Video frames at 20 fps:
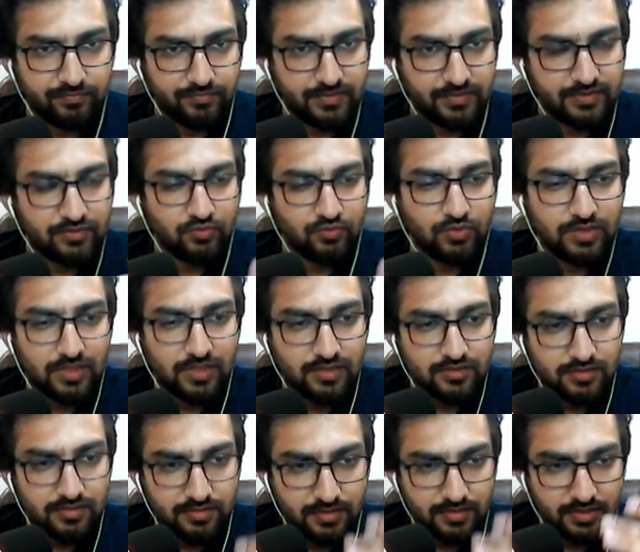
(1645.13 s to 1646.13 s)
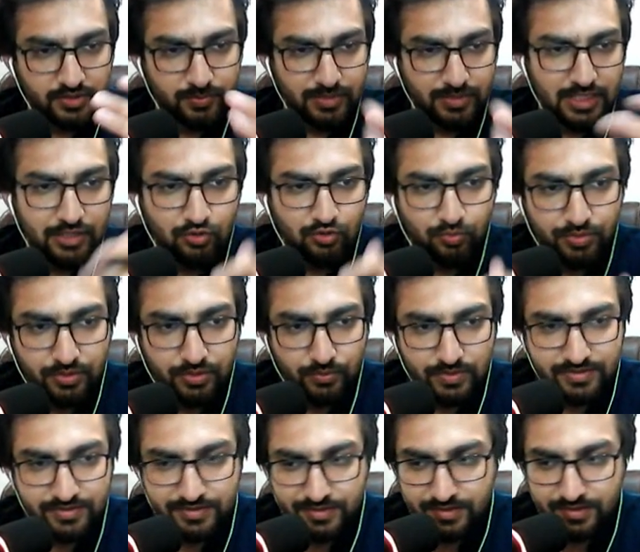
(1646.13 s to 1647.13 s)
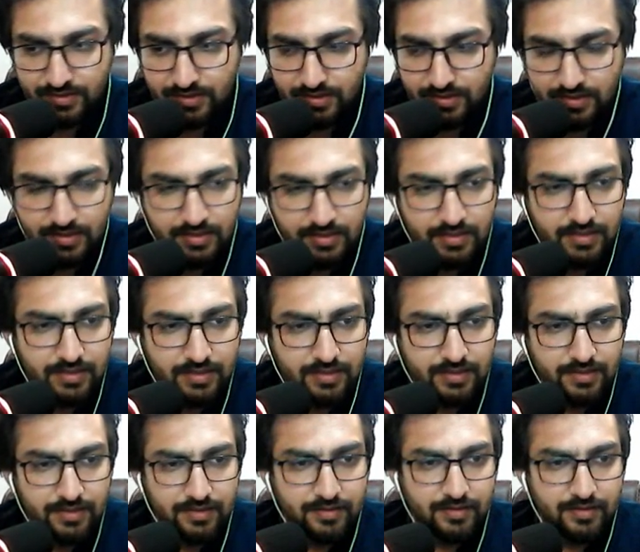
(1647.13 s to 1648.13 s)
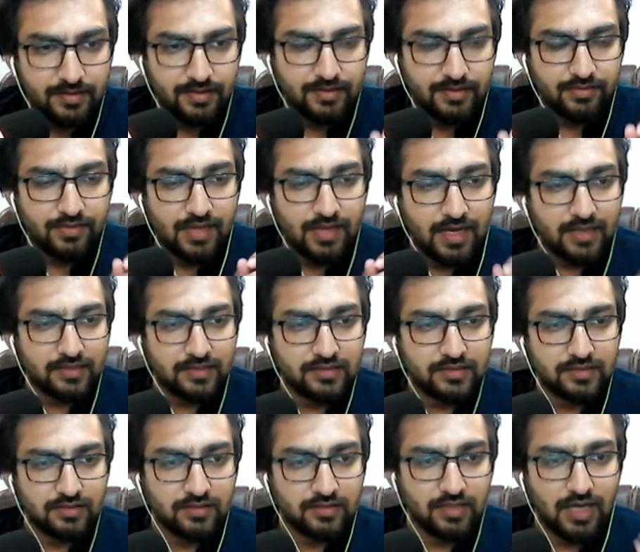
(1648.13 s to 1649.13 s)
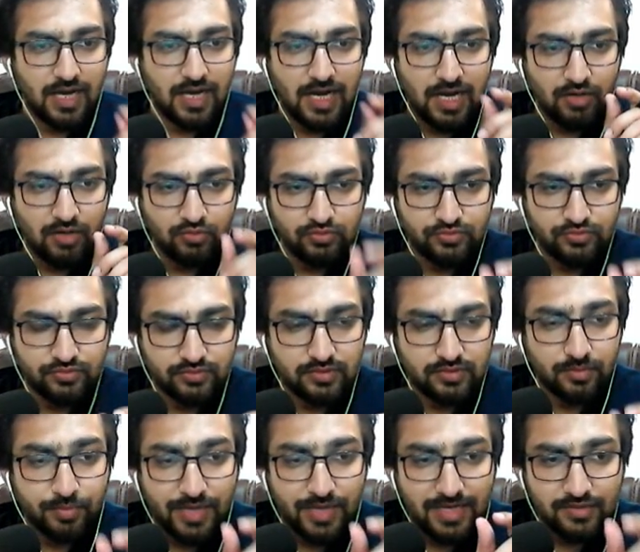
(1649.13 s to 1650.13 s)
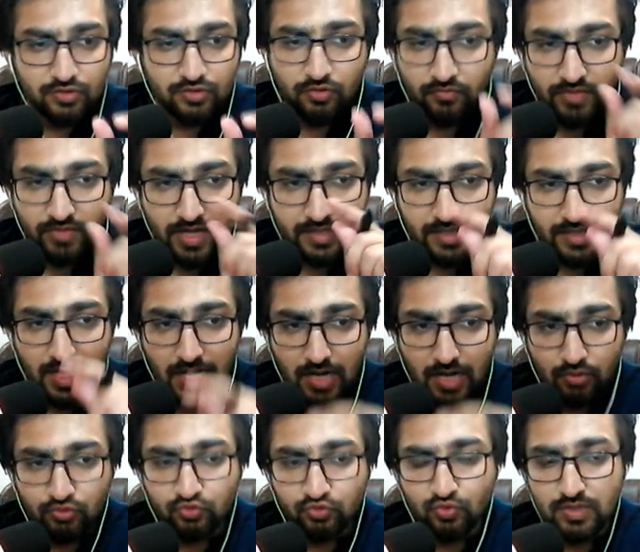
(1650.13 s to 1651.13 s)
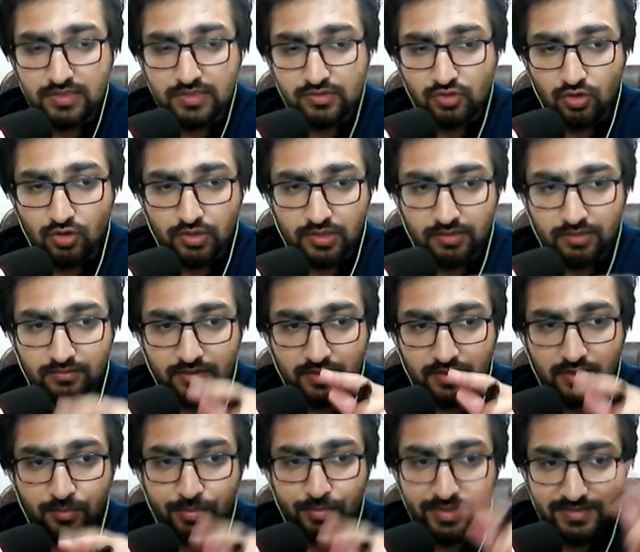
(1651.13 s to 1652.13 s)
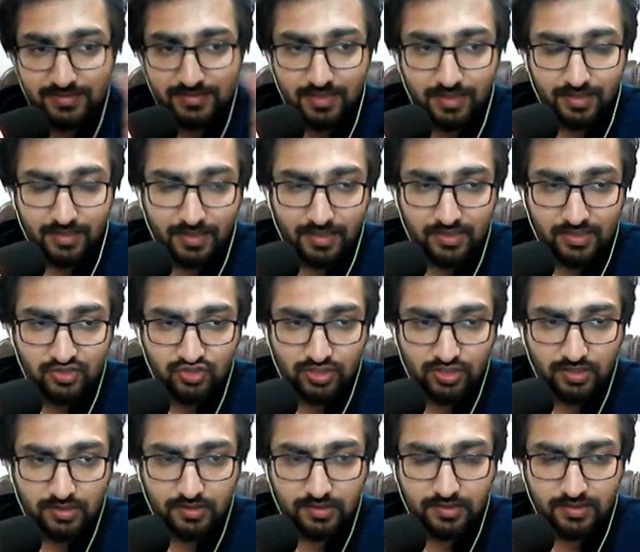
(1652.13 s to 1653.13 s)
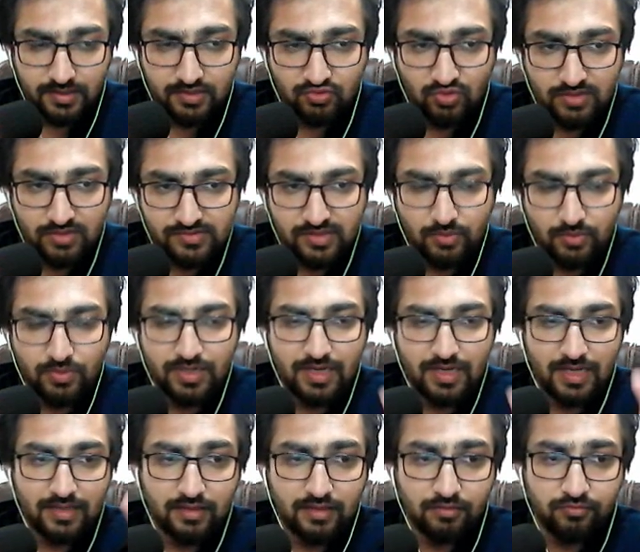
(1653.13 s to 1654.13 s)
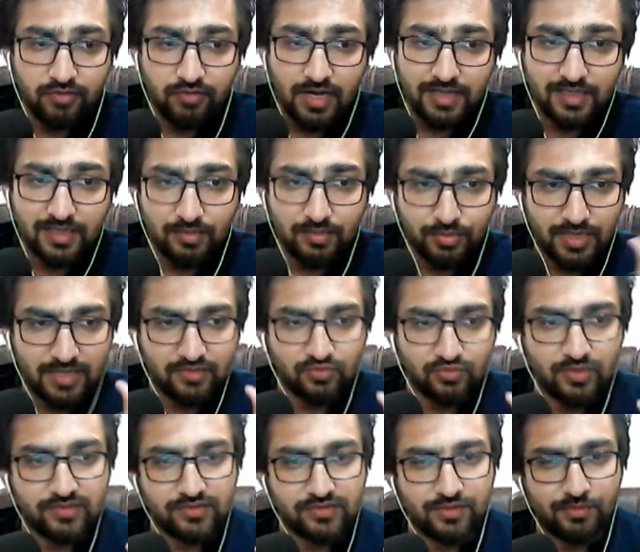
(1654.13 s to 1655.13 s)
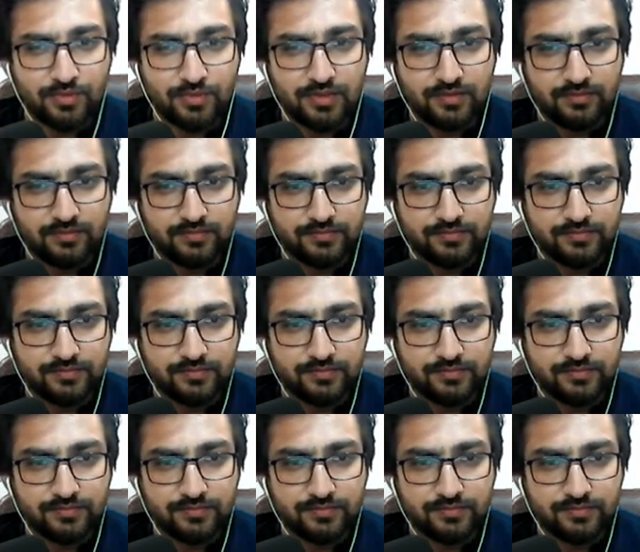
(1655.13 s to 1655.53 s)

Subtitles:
this is what I just explained you previously, that the price of that house was not given, the percentage increase was given, and the final price was given.